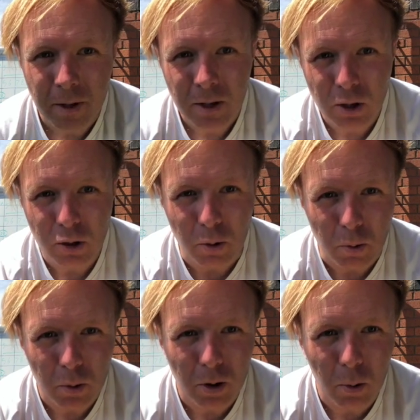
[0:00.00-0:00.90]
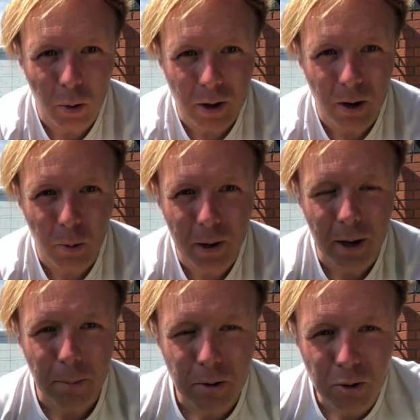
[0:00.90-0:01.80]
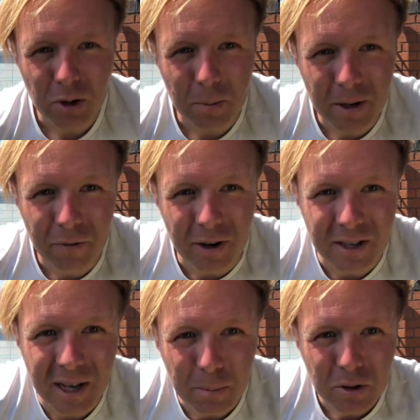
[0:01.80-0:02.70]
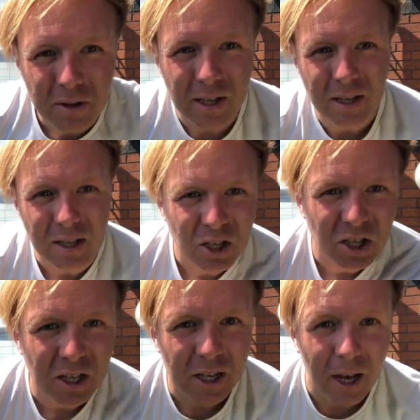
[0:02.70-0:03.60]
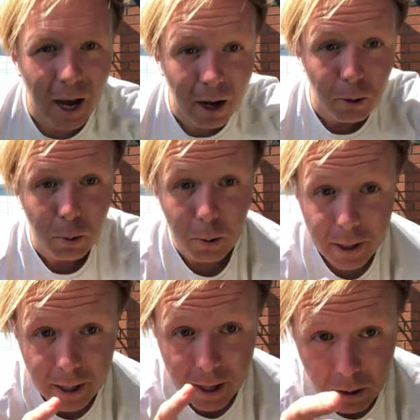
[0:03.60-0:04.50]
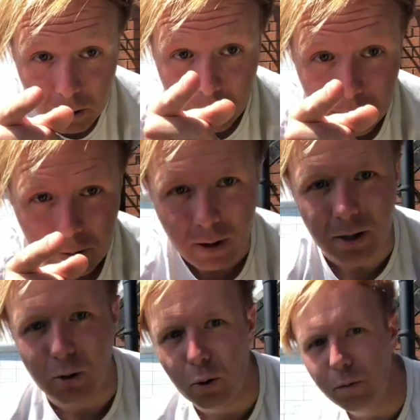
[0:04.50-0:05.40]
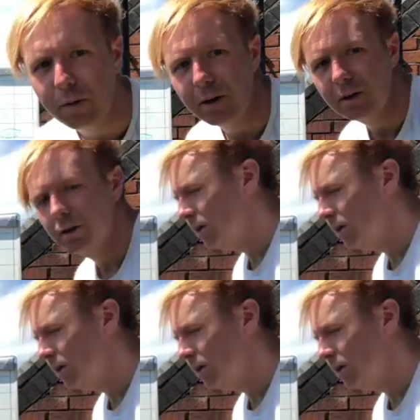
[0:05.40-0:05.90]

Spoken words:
So we're going to work our way up, do some different examples of these and see how we get on. Let's go for this.